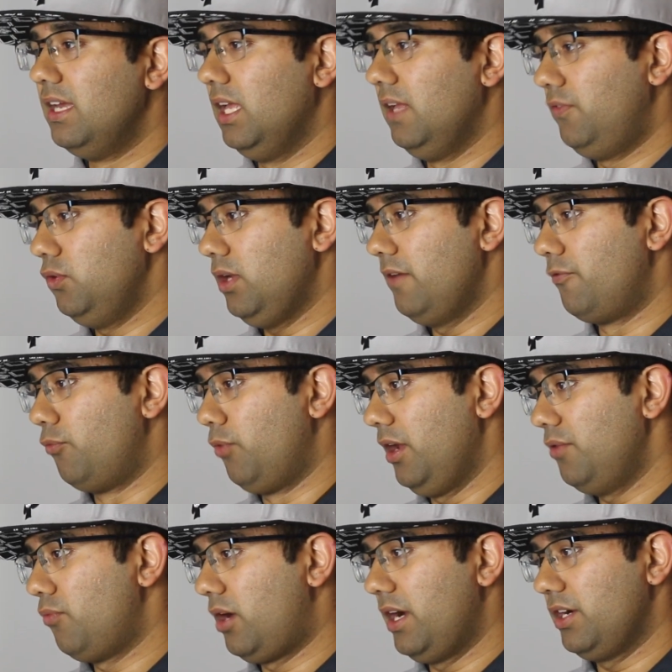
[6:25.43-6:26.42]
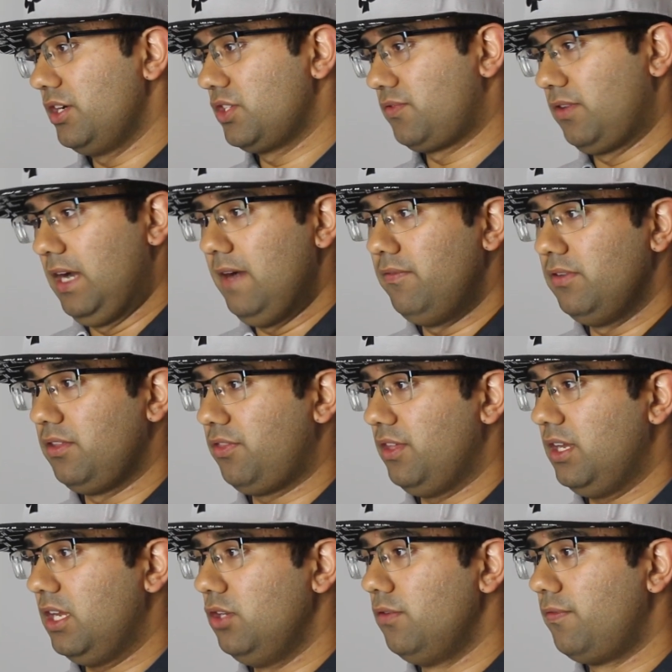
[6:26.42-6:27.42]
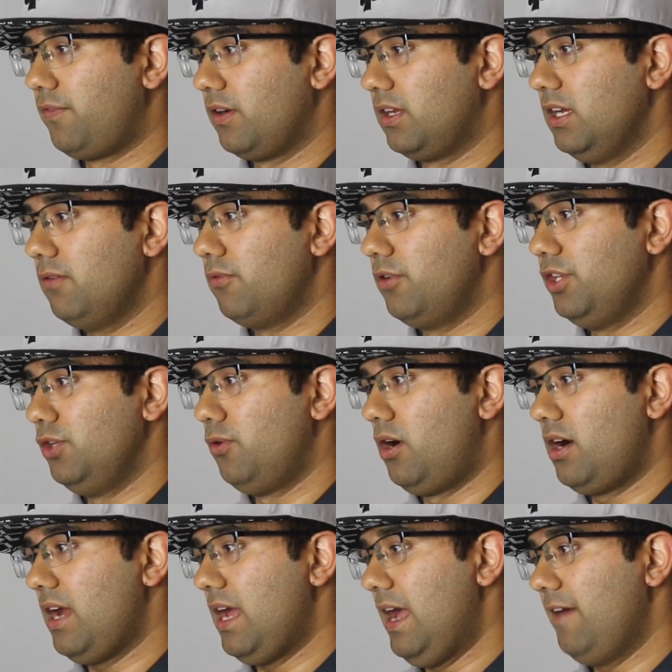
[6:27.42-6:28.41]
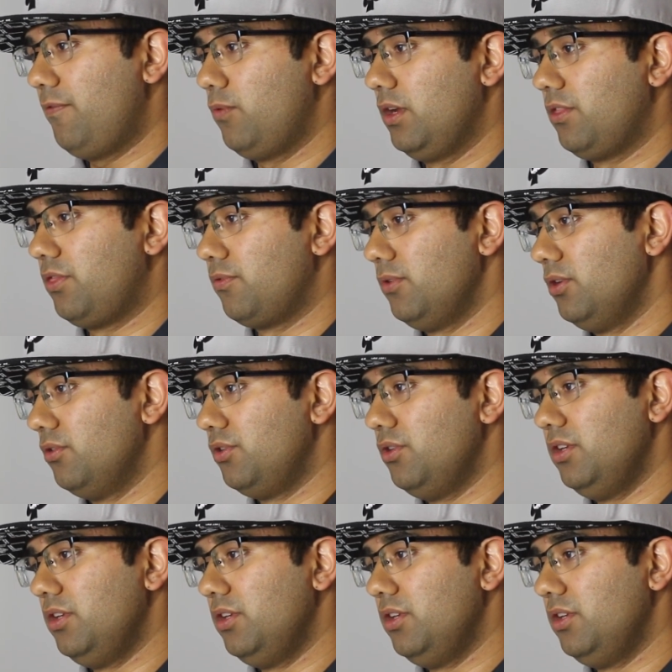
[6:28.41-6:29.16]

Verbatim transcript: if you have red wires for everything and you forget where you are halfway through,